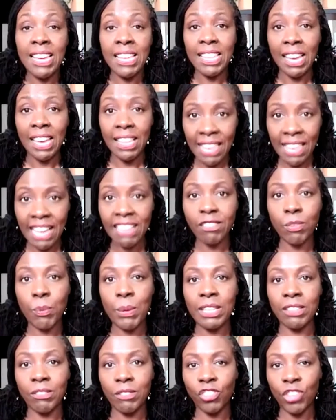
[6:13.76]
And that's
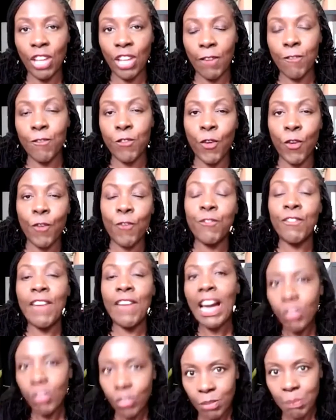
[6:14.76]
when Channel 4
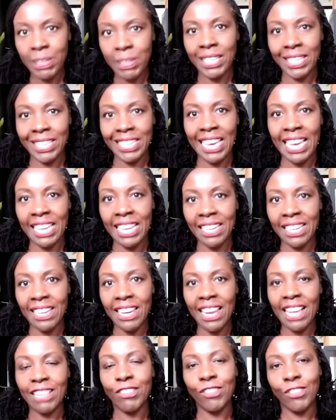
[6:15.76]
found me
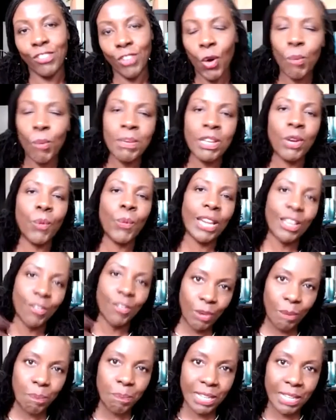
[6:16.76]
again and stole me away
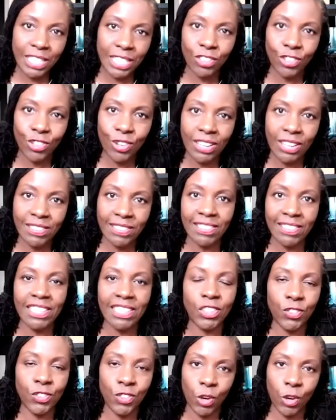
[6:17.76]
from Media Trust and
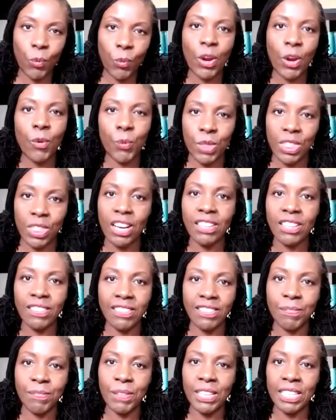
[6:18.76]
said, you've got to work with
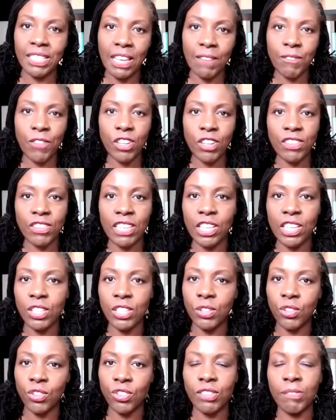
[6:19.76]
us in diversity
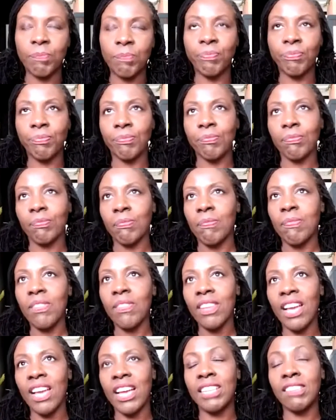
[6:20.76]
inclusion.
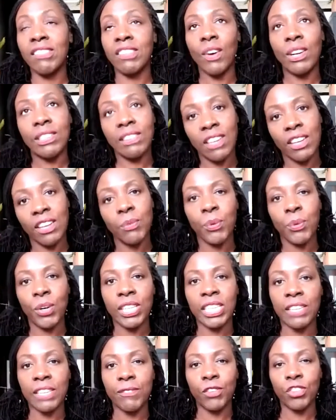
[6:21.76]
And so I started
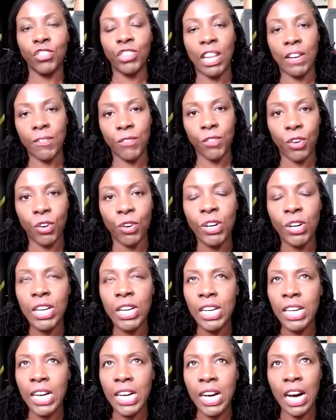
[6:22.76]
working for Channel 4
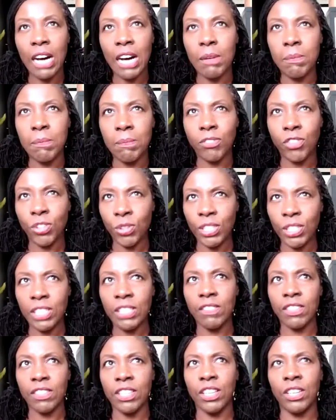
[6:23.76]
2
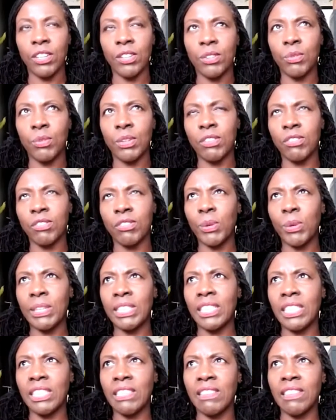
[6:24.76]
years ago, well, it's
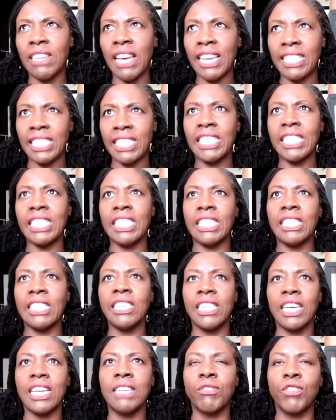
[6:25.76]
2018,
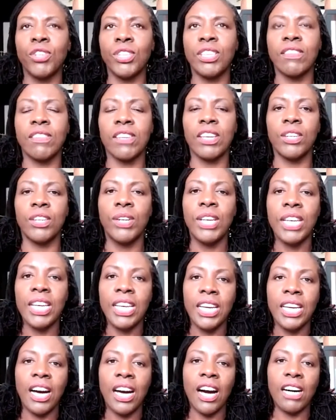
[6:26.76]
yeah, 2 years ago,
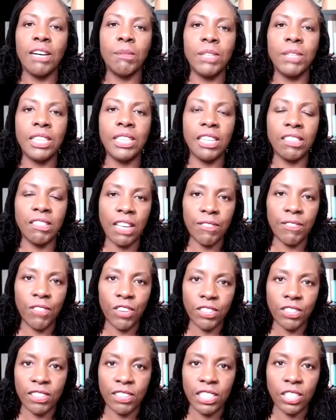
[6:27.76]
in their
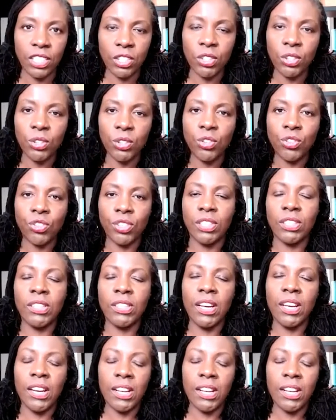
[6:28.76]
diversity and inclusion